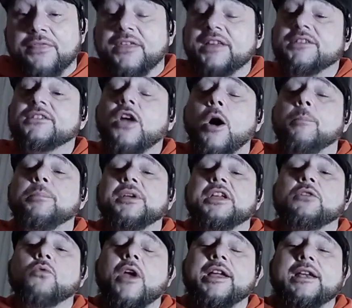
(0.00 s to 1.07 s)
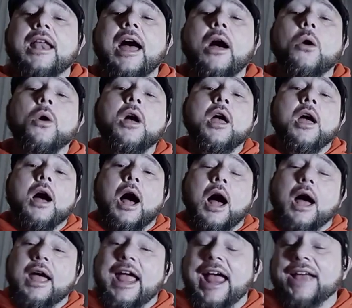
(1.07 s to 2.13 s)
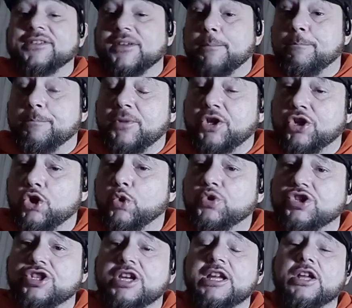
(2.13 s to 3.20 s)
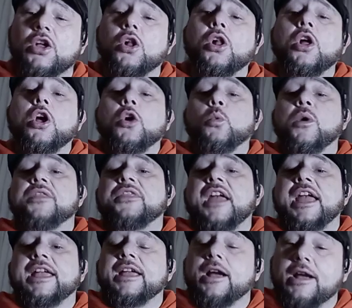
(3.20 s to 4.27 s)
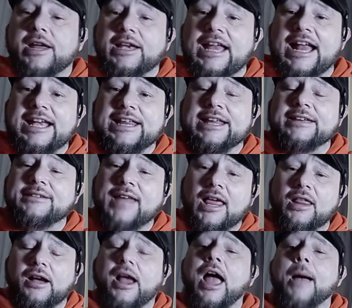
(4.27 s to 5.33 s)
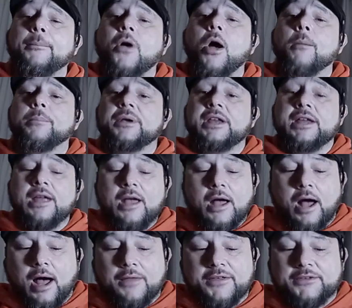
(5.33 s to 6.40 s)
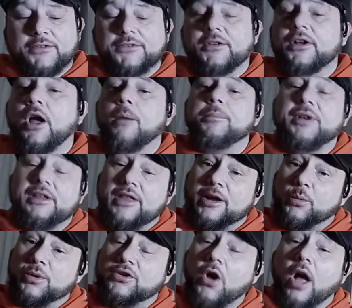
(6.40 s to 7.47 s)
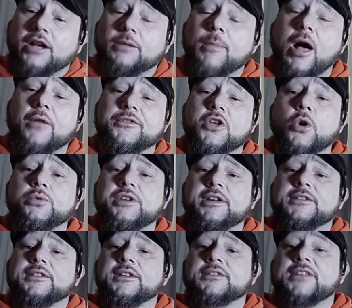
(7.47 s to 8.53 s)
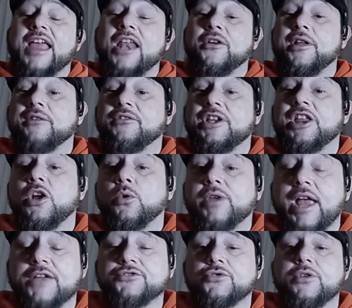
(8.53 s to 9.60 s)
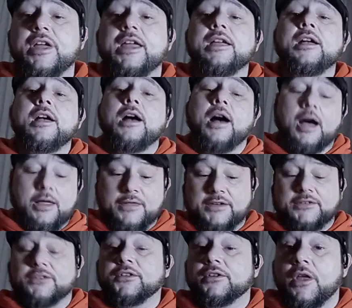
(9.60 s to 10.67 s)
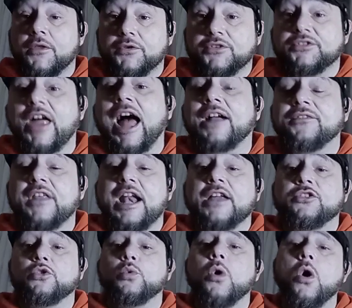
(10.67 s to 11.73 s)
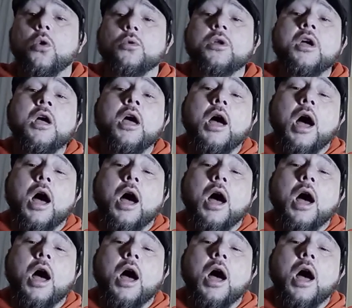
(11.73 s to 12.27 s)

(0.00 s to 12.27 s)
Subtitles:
This company right now has a huge deal with a Canadian telecom company. This is a company like we talked about in the OTC Saturday video yesterday, and this is another stock that I do own.